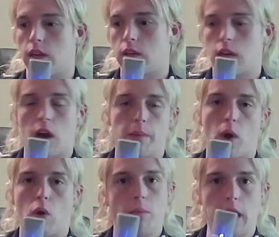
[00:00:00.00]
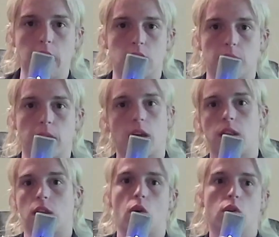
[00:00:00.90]
come home, eat something,
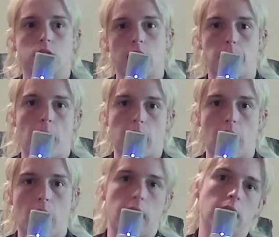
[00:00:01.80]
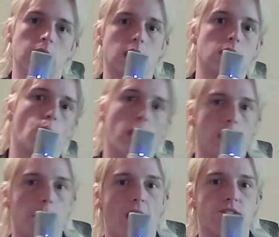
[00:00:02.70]
and then go to sleep at 9, and then wake
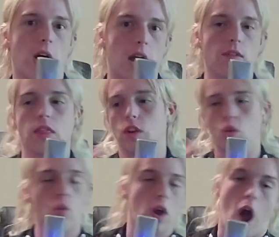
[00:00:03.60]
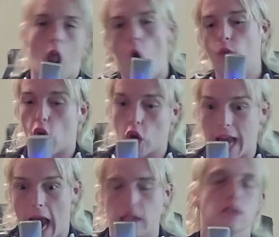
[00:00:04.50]
up at 5, and then do it all over again.